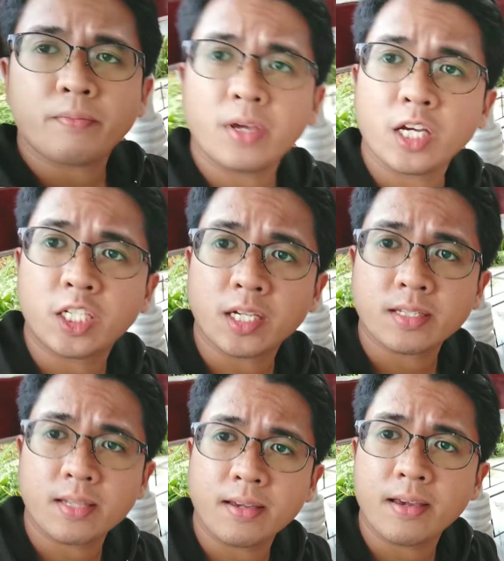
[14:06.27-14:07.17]
be
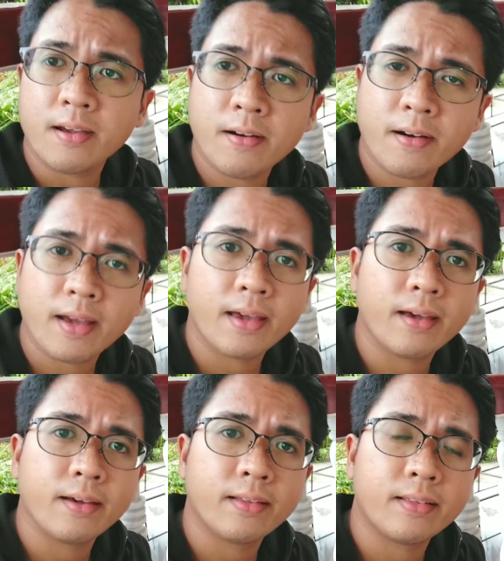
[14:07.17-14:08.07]
adjusting here,
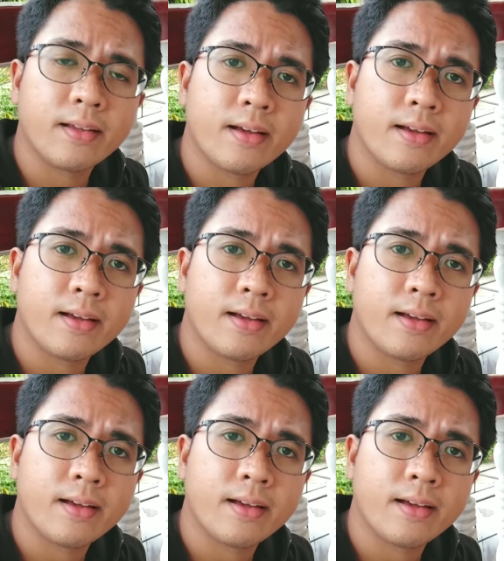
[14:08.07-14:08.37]
and